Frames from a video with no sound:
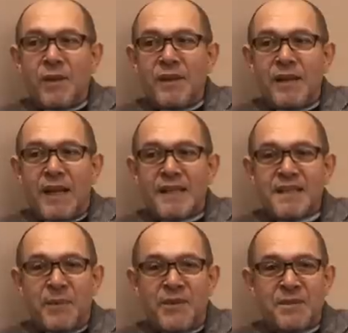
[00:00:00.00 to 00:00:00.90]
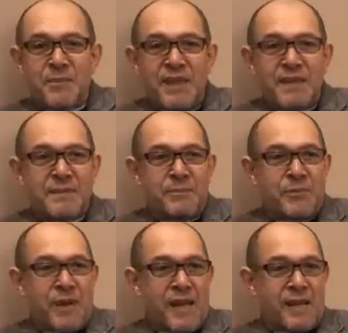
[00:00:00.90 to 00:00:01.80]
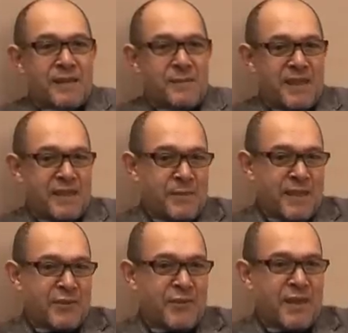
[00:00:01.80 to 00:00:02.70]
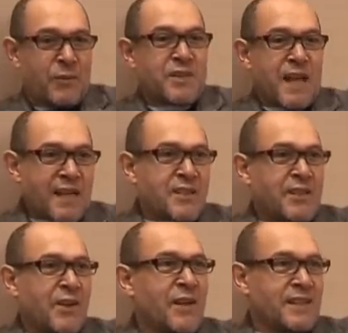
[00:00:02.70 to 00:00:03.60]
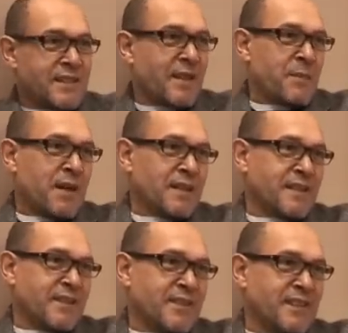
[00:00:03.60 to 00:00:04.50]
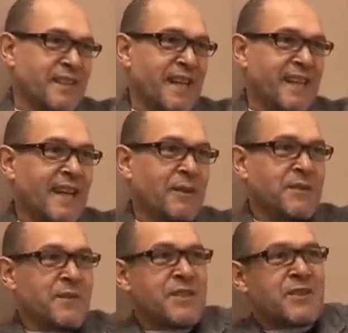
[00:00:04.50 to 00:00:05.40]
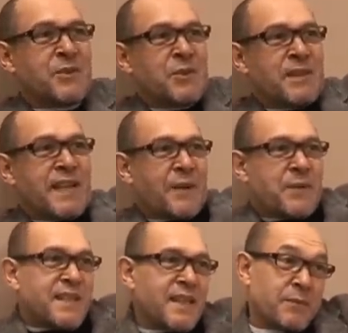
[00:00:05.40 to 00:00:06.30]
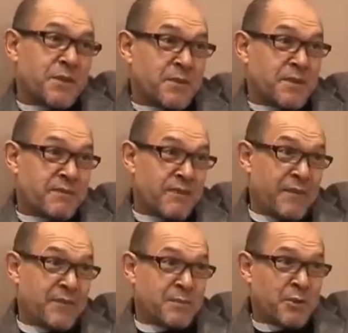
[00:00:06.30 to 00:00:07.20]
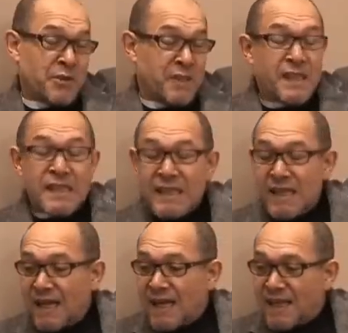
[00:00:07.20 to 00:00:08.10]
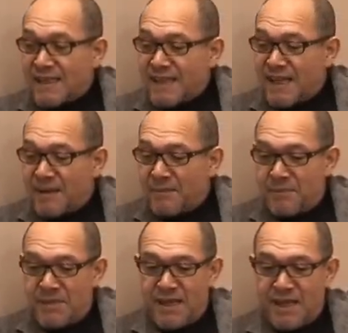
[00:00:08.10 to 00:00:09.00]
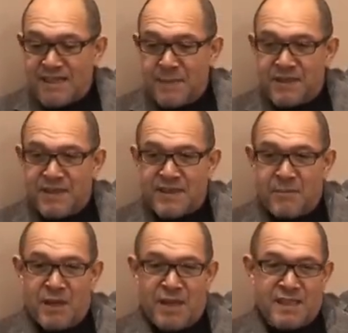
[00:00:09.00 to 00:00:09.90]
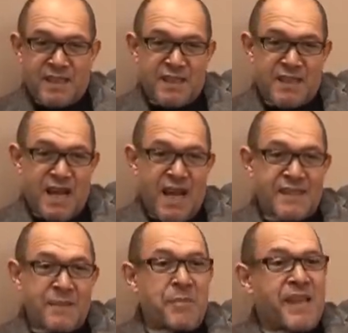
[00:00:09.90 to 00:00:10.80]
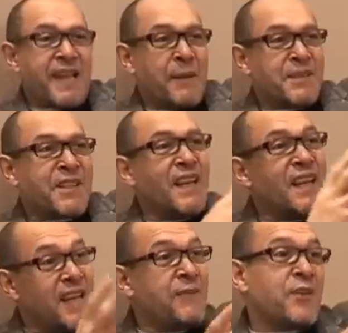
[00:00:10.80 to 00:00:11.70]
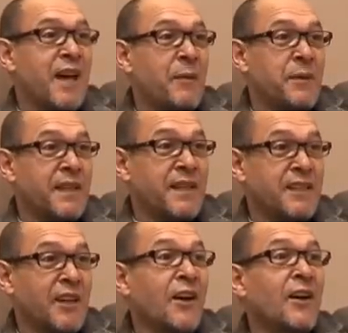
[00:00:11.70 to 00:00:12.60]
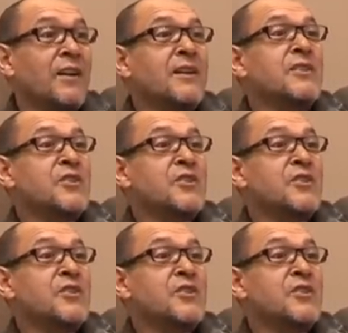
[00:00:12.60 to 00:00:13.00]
Well, I suppose the biggest break at the beginning of my career was actually going to St. Martin's and getting out of the school that I was in, which was Ravensbourne, and being accepted at St. Martin's and being able to leave there within a year,